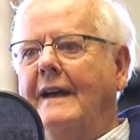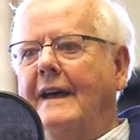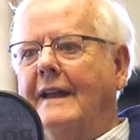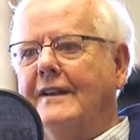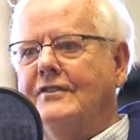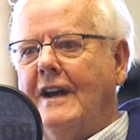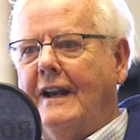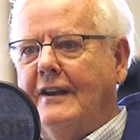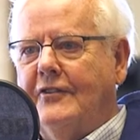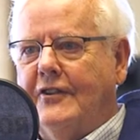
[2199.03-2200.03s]
And I
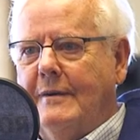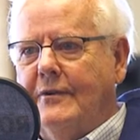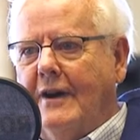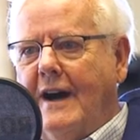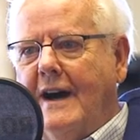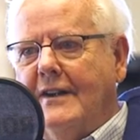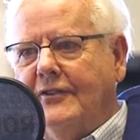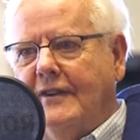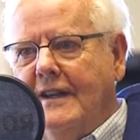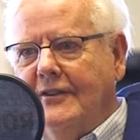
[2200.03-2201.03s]
challenged him to
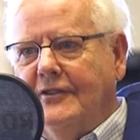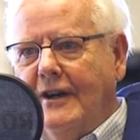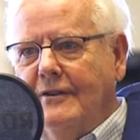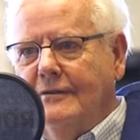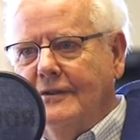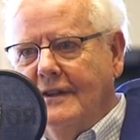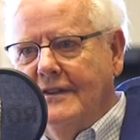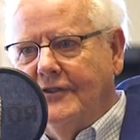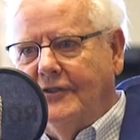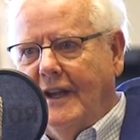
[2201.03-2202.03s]
ask his own
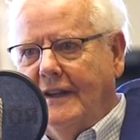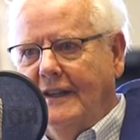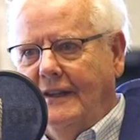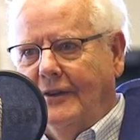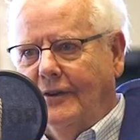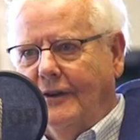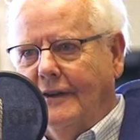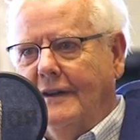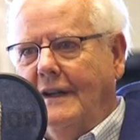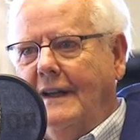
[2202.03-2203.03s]
son in
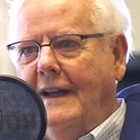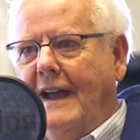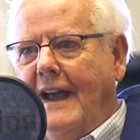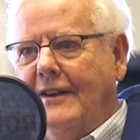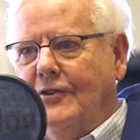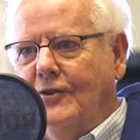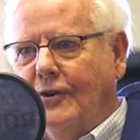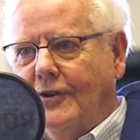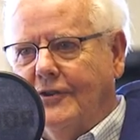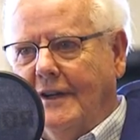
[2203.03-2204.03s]
law and
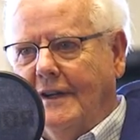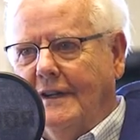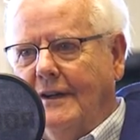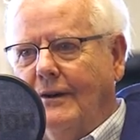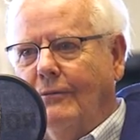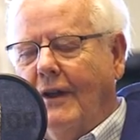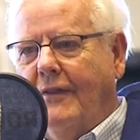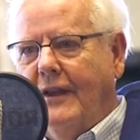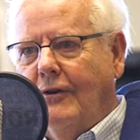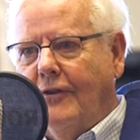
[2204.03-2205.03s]
daughter
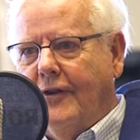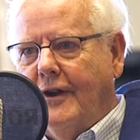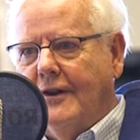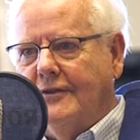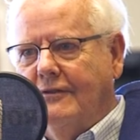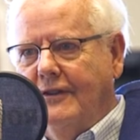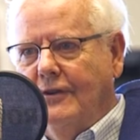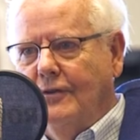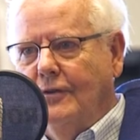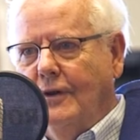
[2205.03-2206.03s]
what the orthodox
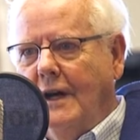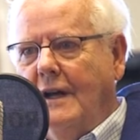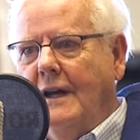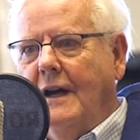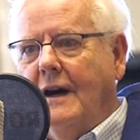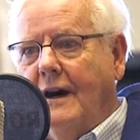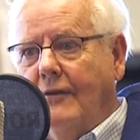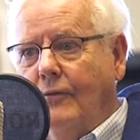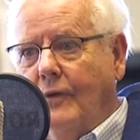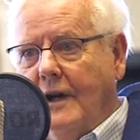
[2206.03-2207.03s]
view
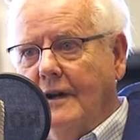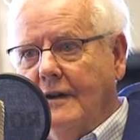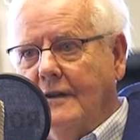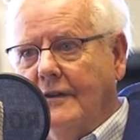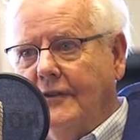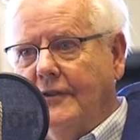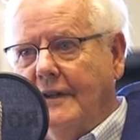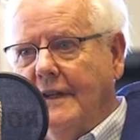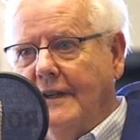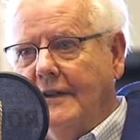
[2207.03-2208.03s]
of words
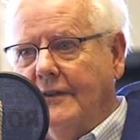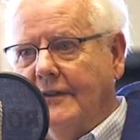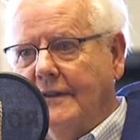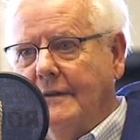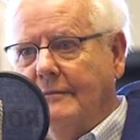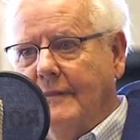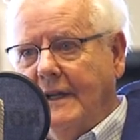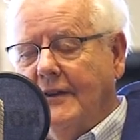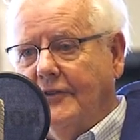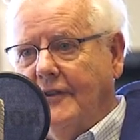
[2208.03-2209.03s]
is,
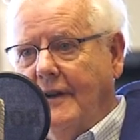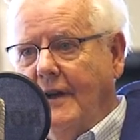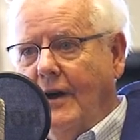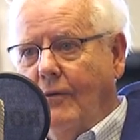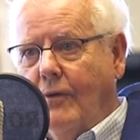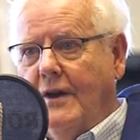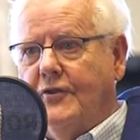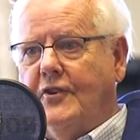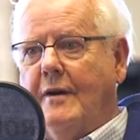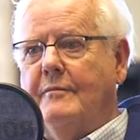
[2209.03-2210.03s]
because what
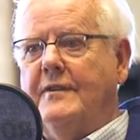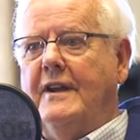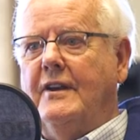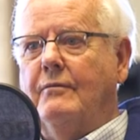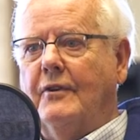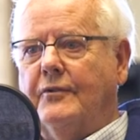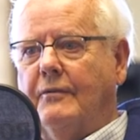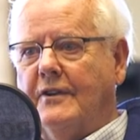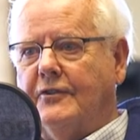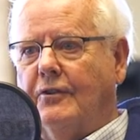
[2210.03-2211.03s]
Trump did was
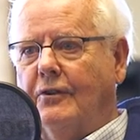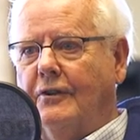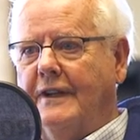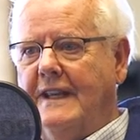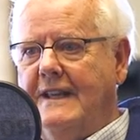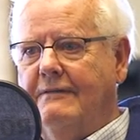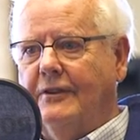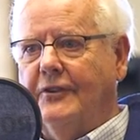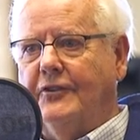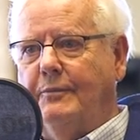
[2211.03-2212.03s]
what's called
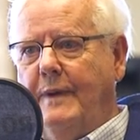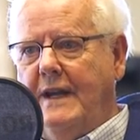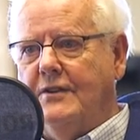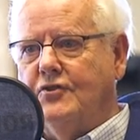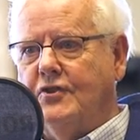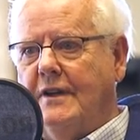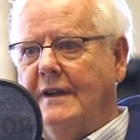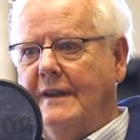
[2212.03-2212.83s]
evil speech